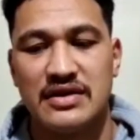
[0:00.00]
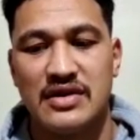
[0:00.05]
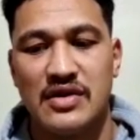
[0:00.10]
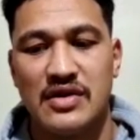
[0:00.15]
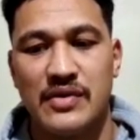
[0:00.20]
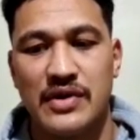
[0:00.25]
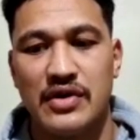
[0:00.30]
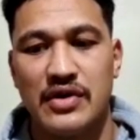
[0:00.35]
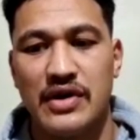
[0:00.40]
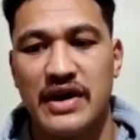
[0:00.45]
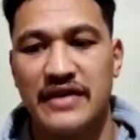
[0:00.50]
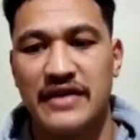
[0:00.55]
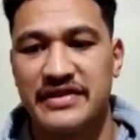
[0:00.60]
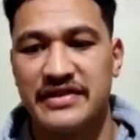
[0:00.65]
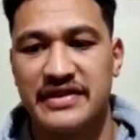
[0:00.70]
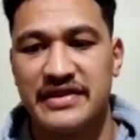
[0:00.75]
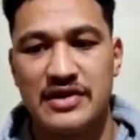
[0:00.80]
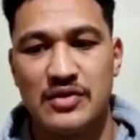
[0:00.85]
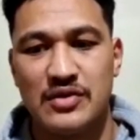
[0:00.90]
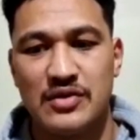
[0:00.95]
we all have to
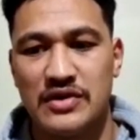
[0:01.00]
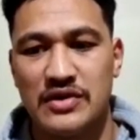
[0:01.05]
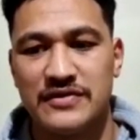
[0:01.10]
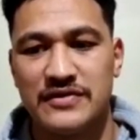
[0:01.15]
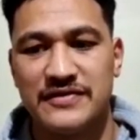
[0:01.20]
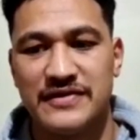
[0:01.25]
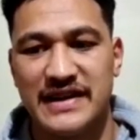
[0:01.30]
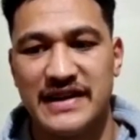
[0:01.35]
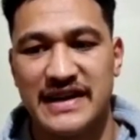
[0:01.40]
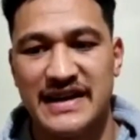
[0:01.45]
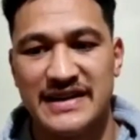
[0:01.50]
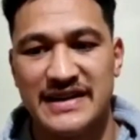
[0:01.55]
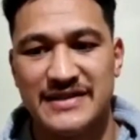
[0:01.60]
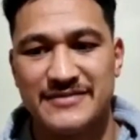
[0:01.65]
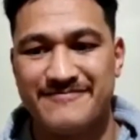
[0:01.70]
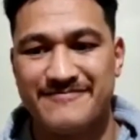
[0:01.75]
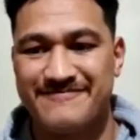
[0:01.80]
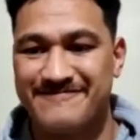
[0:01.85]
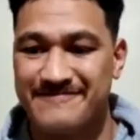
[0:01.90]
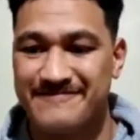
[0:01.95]
deal with
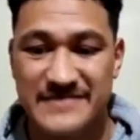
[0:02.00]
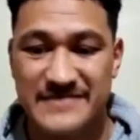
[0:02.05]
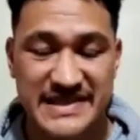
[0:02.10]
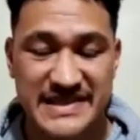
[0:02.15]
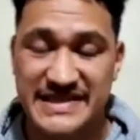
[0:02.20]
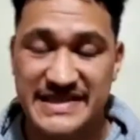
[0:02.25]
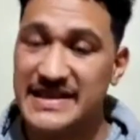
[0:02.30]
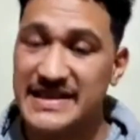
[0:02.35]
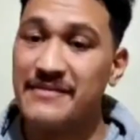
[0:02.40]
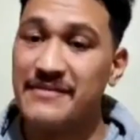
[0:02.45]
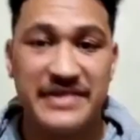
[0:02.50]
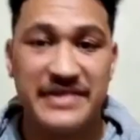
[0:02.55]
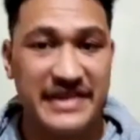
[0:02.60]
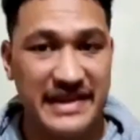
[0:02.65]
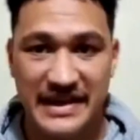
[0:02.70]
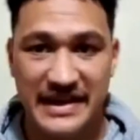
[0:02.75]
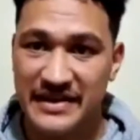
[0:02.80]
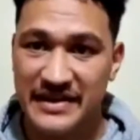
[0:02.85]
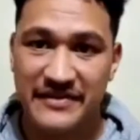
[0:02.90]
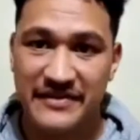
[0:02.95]
something
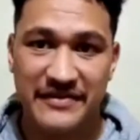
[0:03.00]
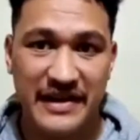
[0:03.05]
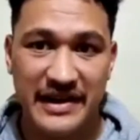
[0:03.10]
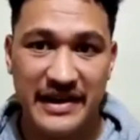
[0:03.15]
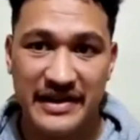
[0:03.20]
in a fight.